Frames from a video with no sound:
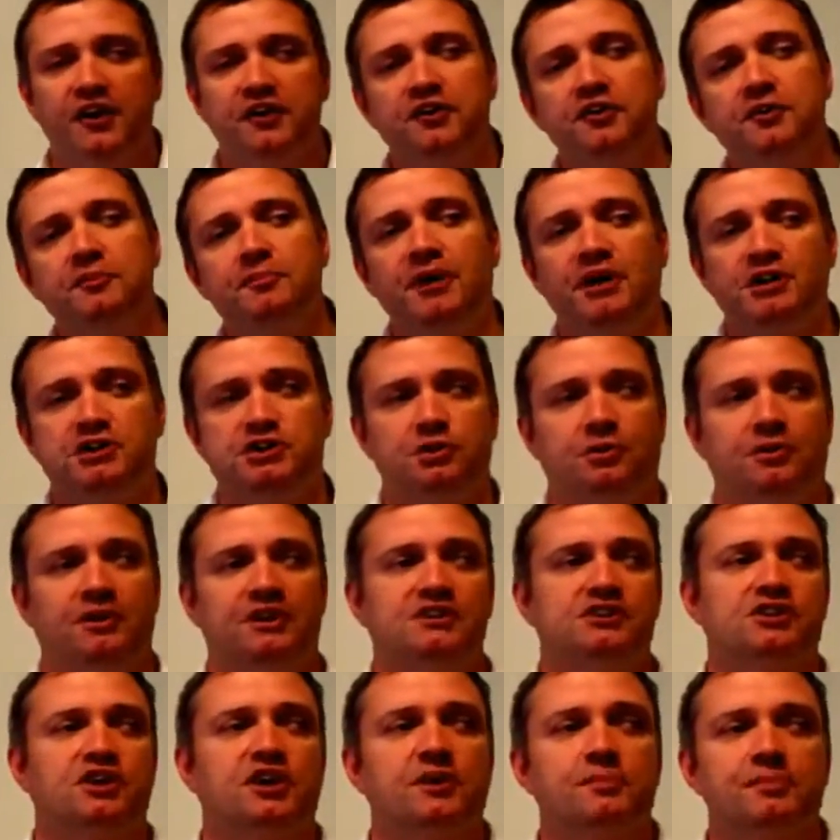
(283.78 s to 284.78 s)
Another
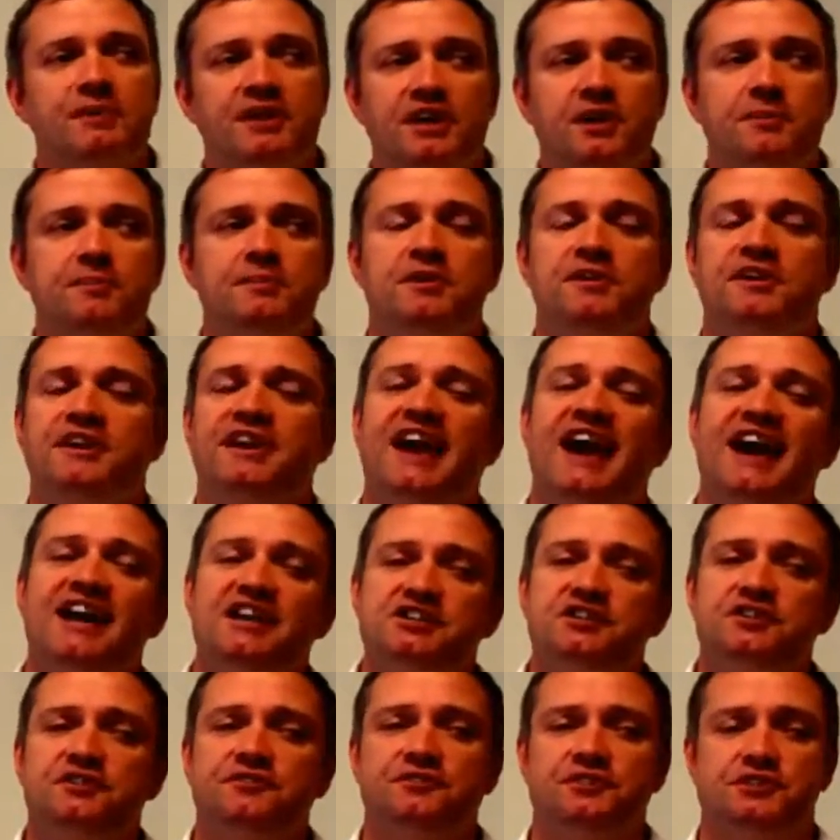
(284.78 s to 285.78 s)
module is going to be
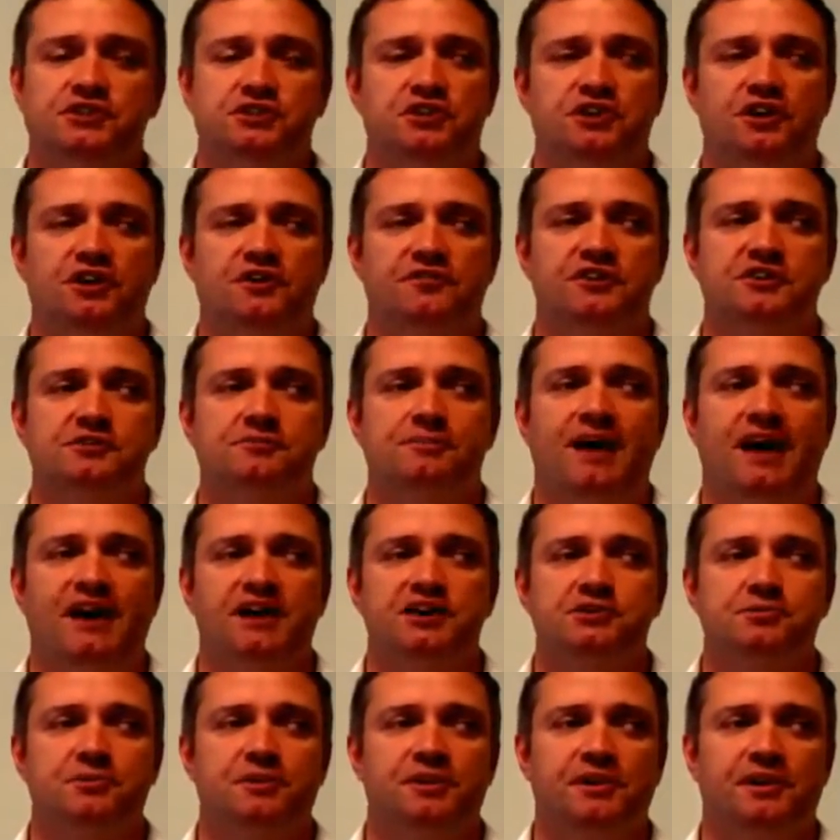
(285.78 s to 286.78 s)
communication for service
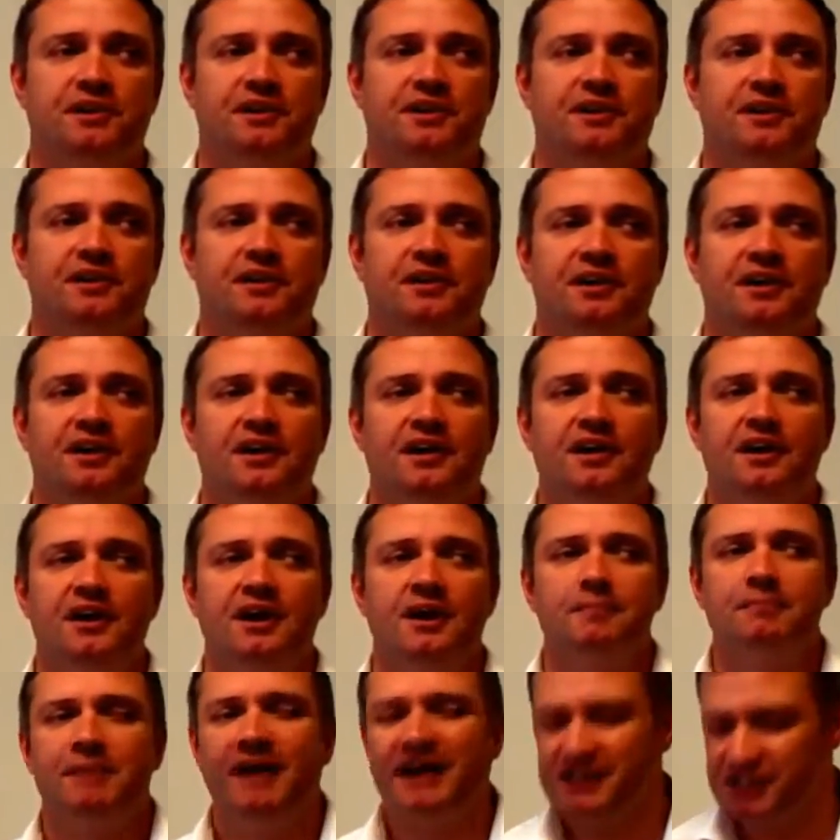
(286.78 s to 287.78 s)
management.
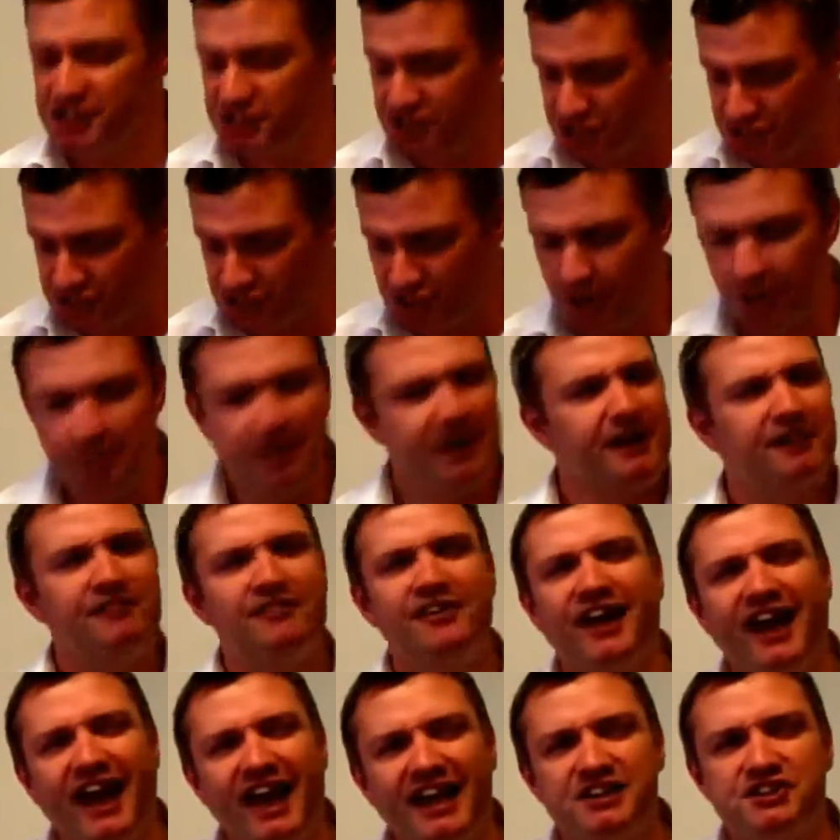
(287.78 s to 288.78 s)
Managing so many
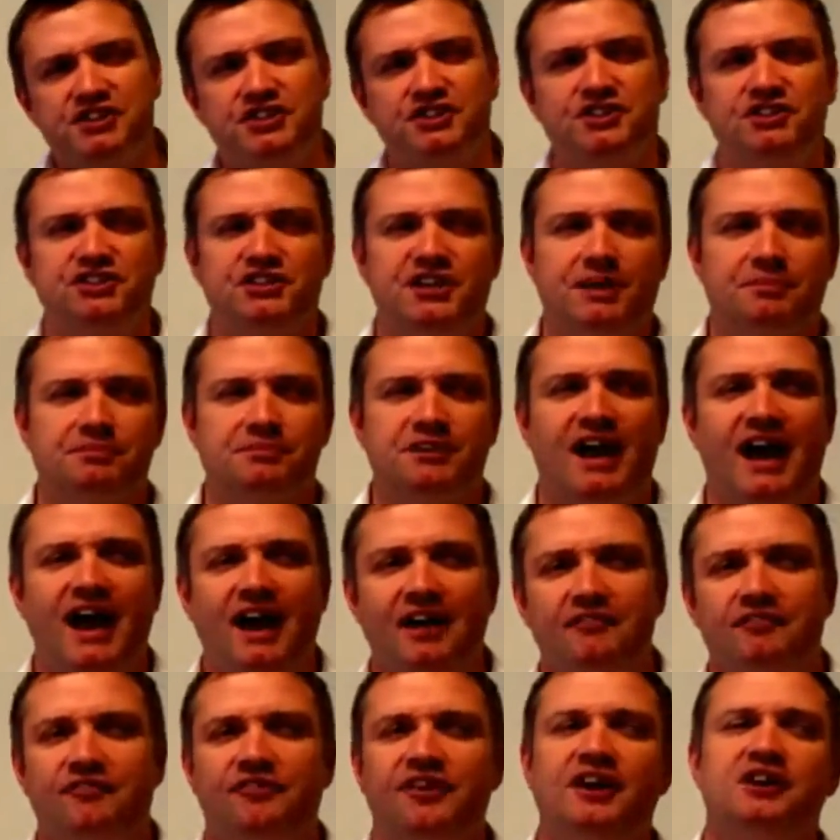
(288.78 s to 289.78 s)
relationships
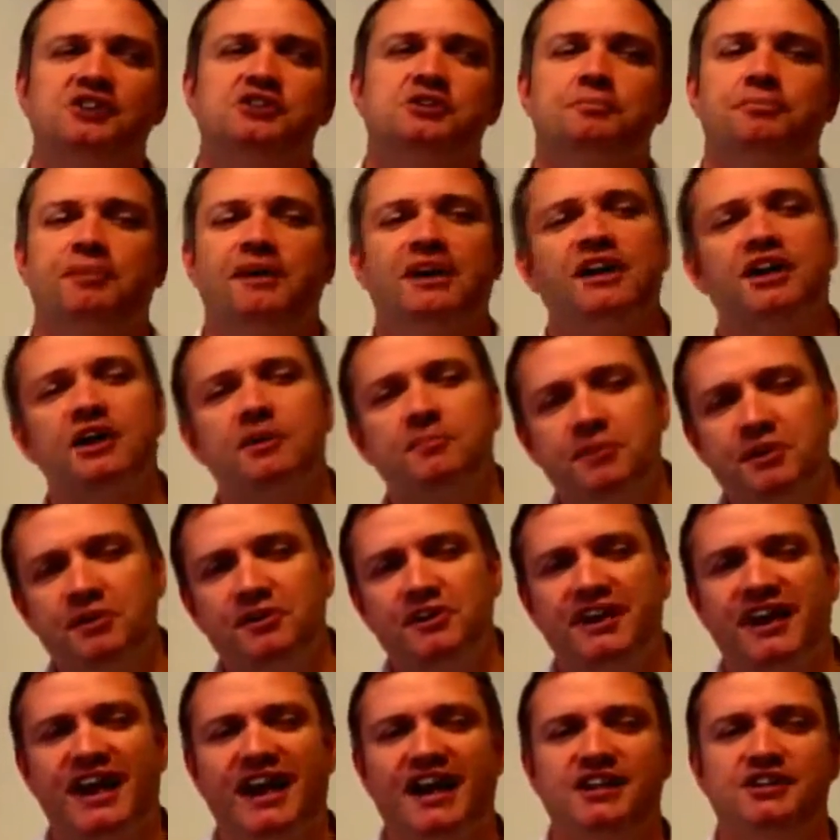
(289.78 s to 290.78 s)
can't fail to bring
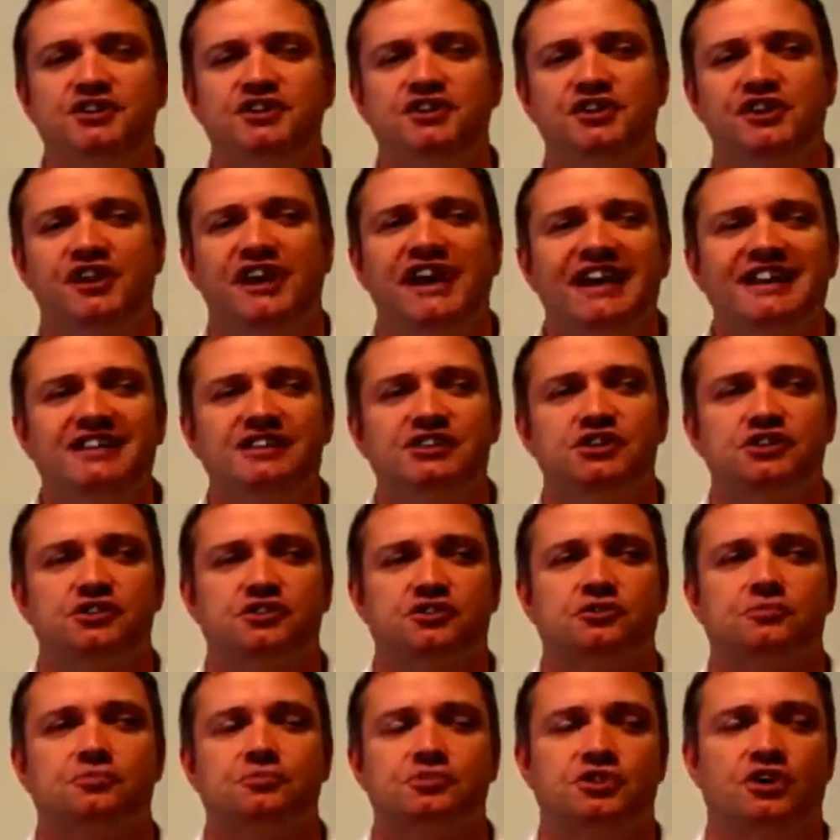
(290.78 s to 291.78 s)
communication
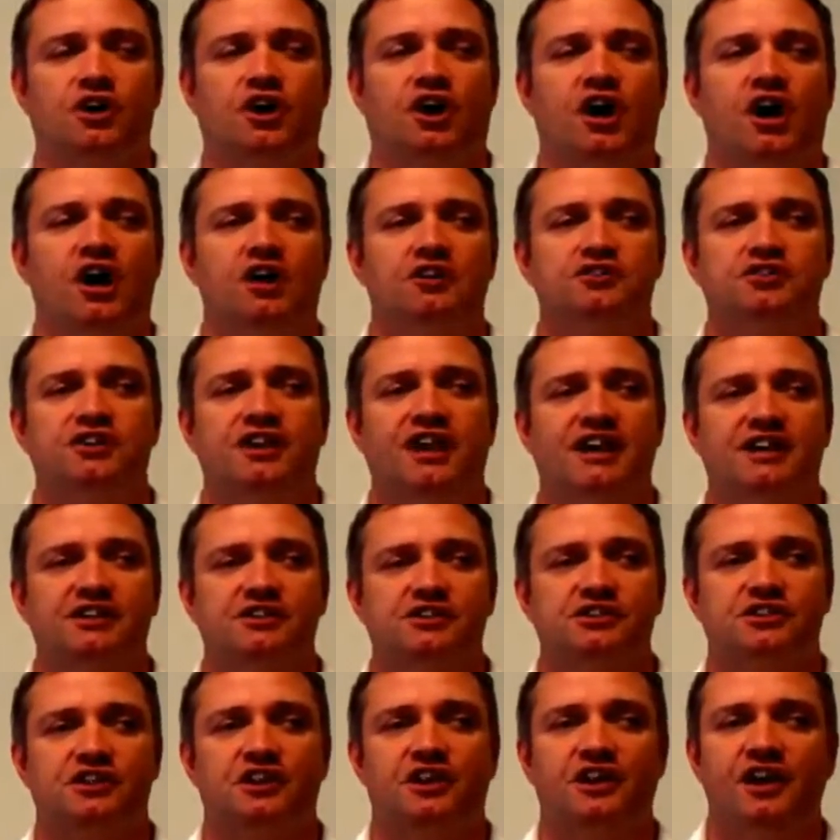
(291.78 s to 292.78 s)
into some sort of
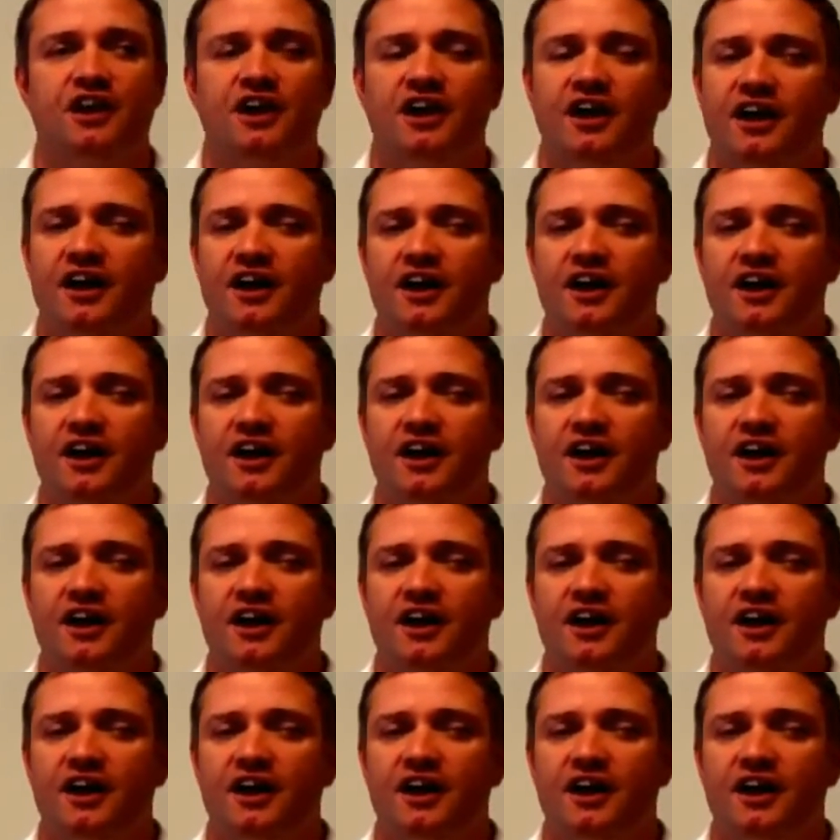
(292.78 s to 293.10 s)
context.